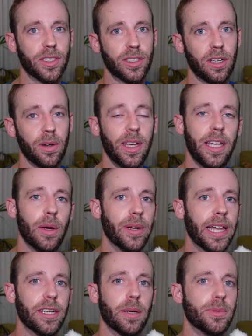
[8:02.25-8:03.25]
So it
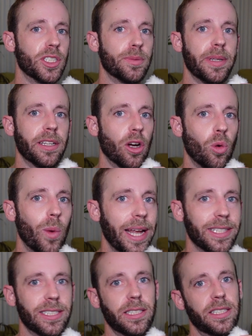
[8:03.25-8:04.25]
would end up just being a
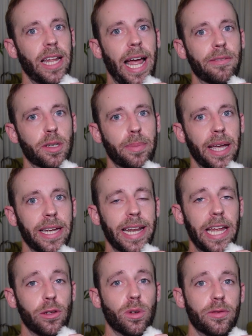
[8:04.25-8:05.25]
waste to have to pay an
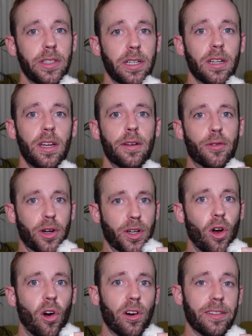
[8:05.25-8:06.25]
annual fee for a
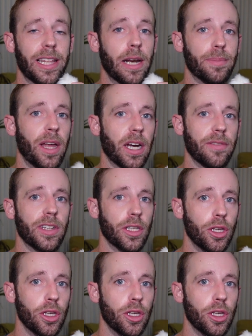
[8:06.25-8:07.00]
card that I'm not even